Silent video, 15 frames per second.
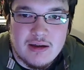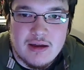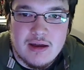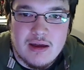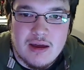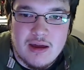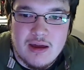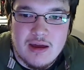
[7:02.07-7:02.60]

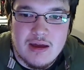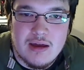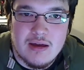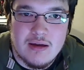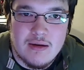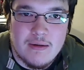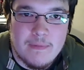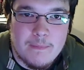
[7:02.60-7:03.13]

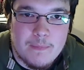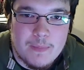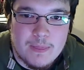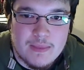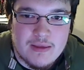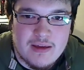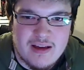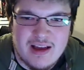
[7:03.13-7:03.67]

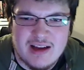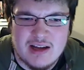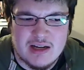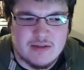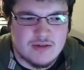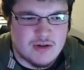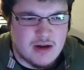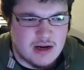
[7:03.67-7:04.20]
I got
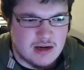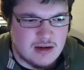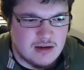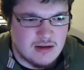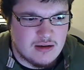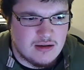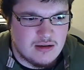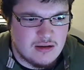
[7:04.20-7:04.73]
off track.
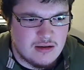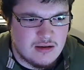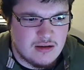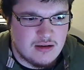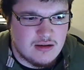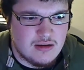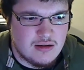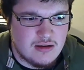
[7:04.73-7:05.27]

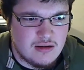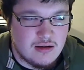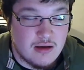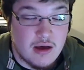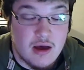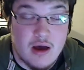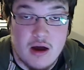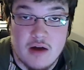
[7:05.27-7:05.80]

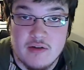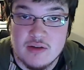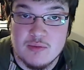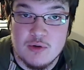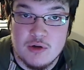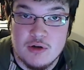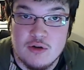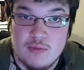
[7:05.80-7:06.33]
Harvest
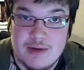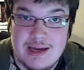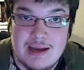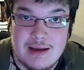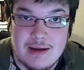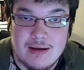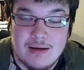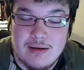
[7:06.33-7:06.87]
Moon: A New
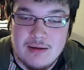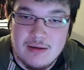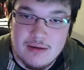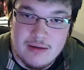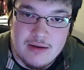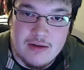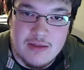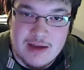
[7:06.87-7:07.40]
Beginning.
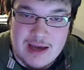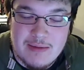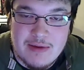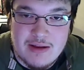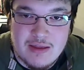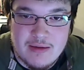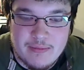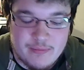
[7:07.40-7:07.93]
You know, they come
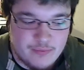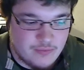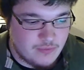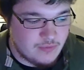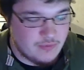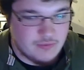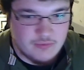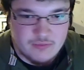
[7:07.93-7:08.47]
into the.
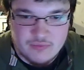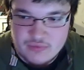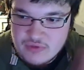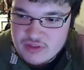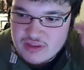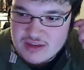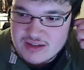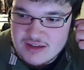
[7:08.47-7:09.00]

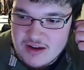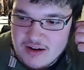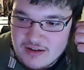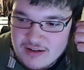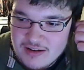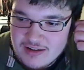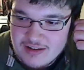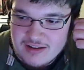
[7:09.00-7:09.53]
This song
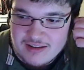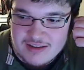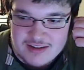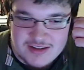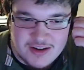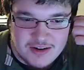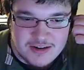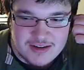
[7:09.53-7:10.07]

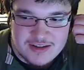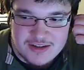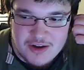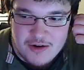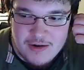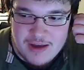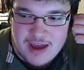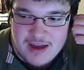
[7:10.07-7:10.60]
is
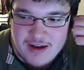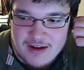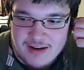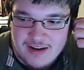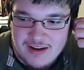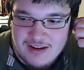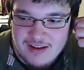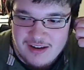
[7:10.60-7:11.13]
so
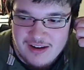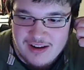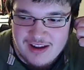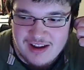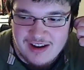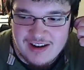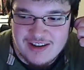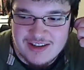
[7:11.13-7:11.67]
chaotic.
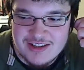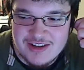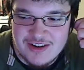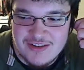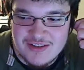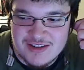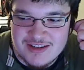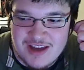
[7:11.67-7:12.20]
Can I just
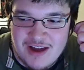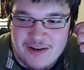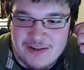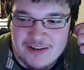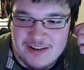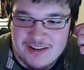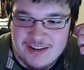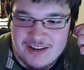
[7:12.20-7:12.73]
turn this down?
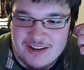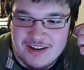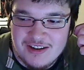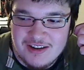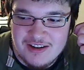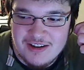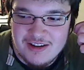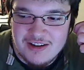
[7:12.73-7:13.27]

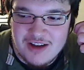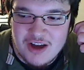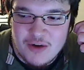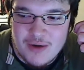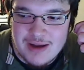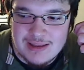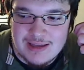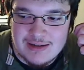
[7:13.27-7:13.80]
Oh
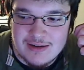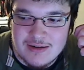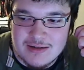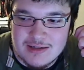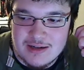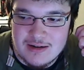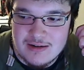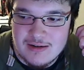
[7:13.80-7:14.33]
wait, that turns
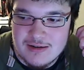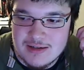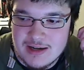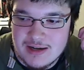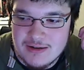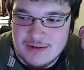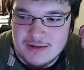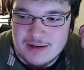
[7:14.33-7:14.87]
it down on your
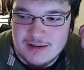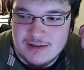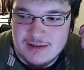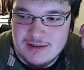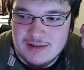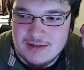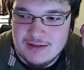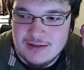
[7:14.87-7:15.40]
side. Hold
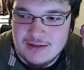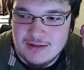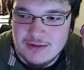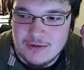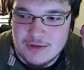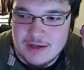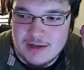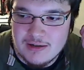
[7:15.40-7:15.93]

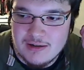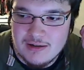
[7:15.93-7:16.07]
on.